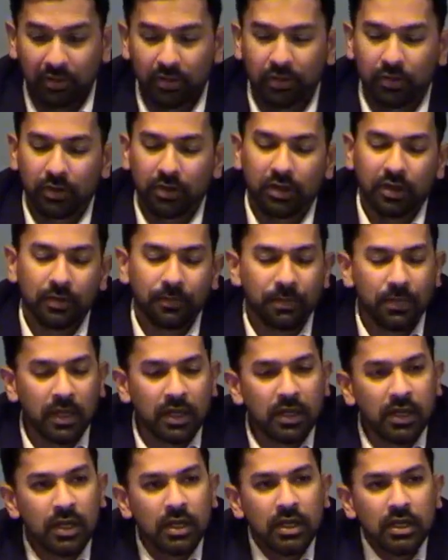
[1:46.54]
going there.
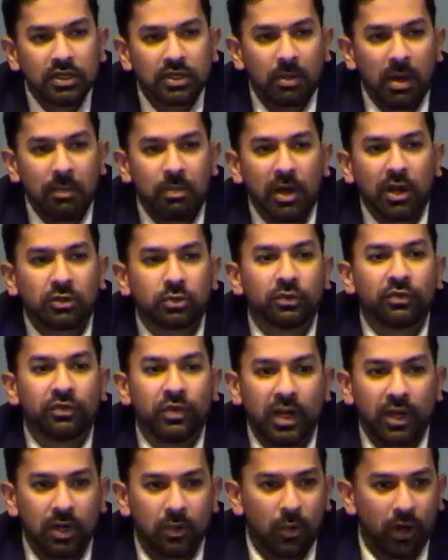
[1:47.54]
So my parents were
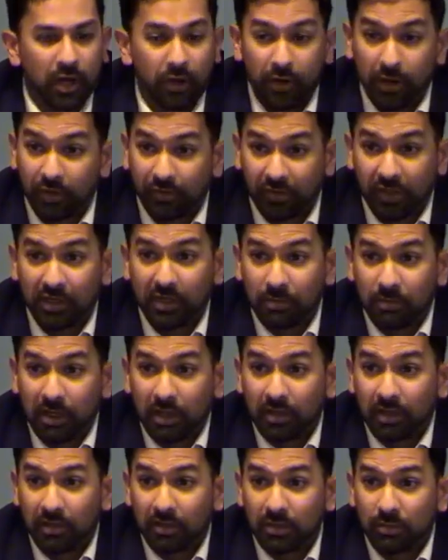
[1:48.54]
very wary of sending
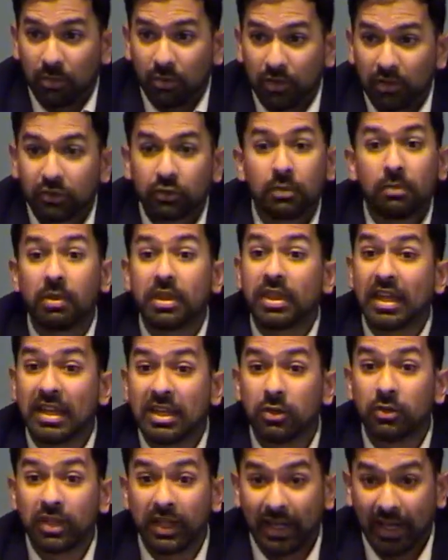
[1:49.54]
me to boarding school, but they
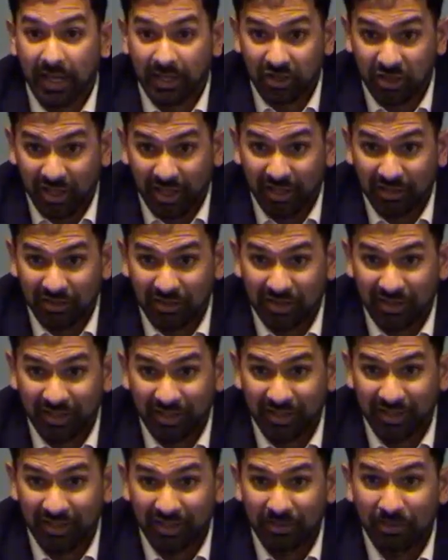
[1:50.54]
knew that I had changed.
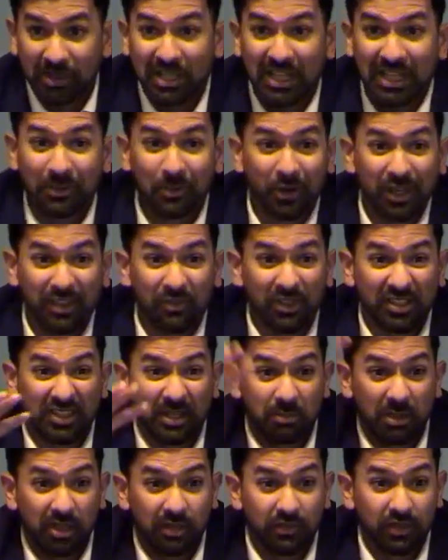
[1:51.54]
But they didn't want to even
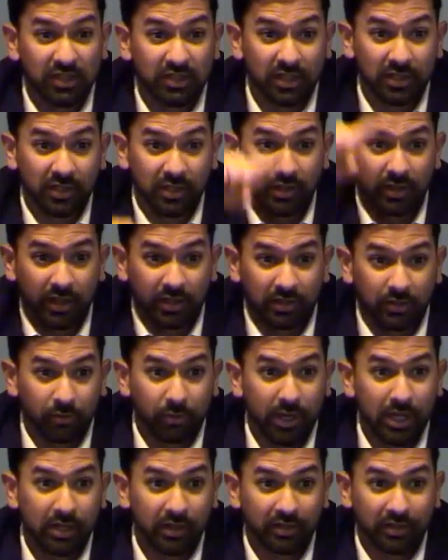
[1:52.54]
send me in the vicinity, like the
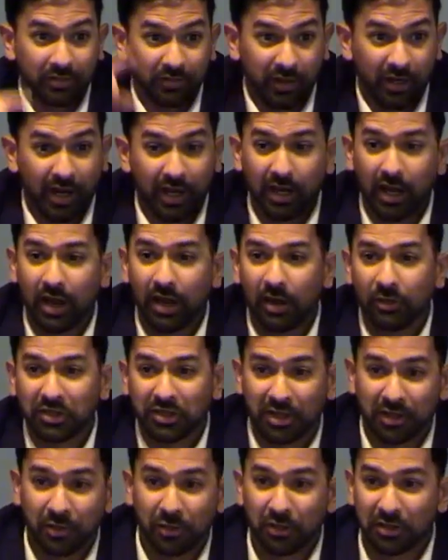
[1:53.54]
radius of there. I was
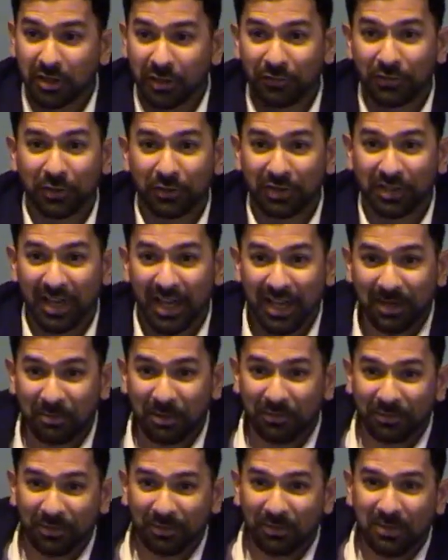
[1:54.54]
going to go to Deerfield
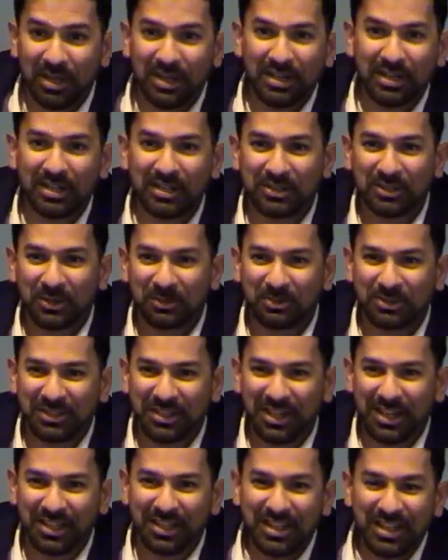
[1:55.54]
Academy from his home
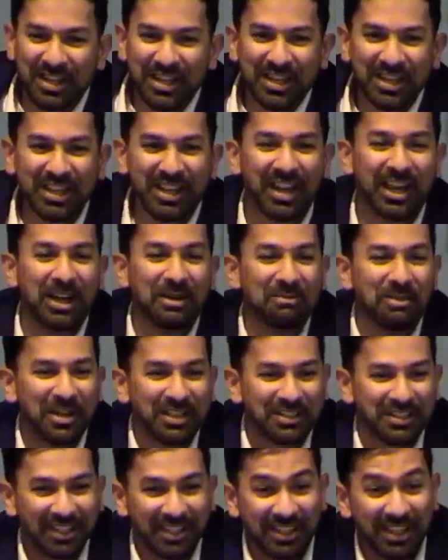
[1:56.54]
state,
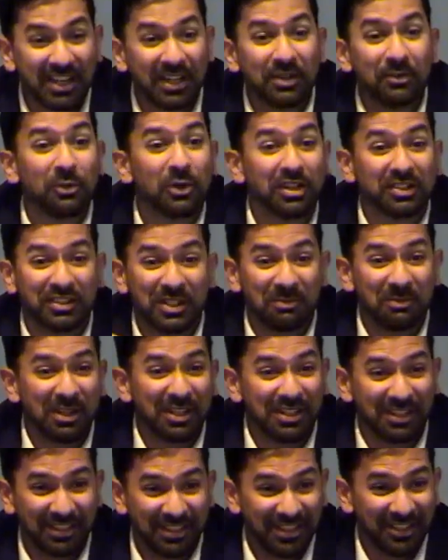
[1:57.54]
but they didn't even want to send me
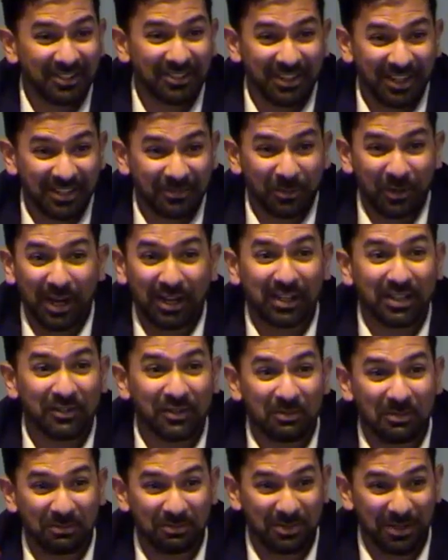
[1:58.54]
in, like where I could
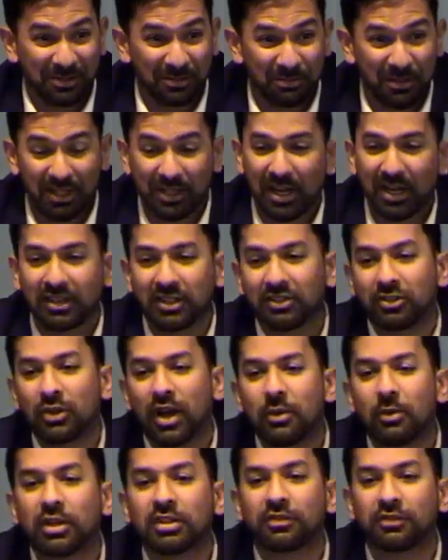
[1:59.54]
even, be contacted. So
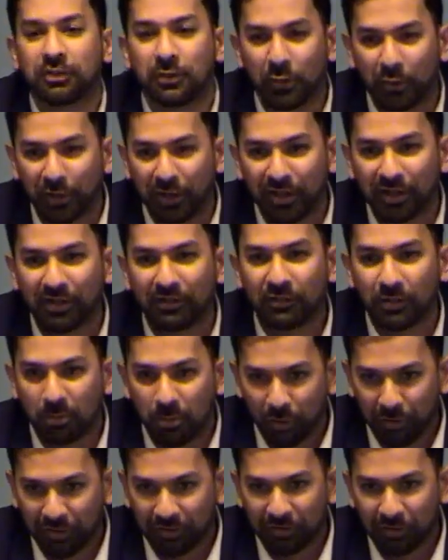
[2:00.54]
I went to Florida for
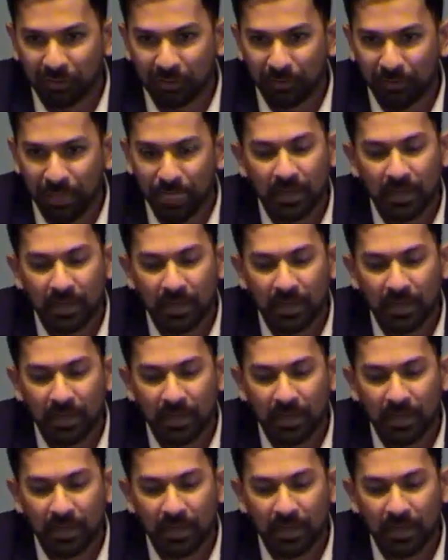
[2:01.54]
boarding school.